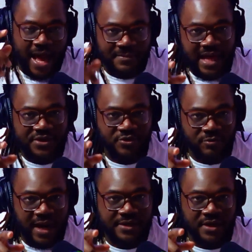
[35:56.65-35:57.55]
I'm like, you
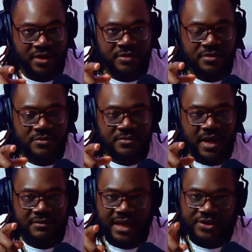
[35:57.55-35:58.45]
right though.
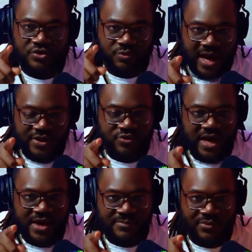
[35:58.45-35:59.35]
I'm like, you right. You
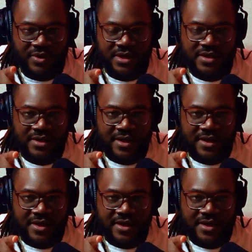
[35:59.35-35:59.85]
got a point.